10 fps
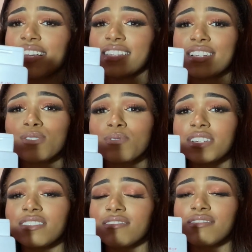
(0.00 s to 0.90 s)
This
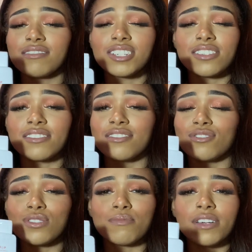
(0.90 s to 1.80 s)
one, just,
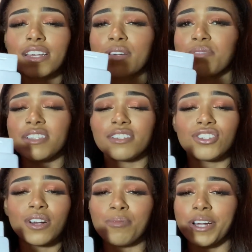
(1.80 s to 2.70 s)
you smell like a piece of
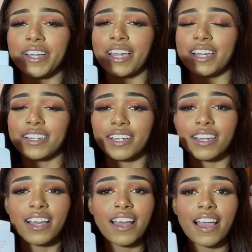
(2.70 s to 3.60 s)
strawberry candy.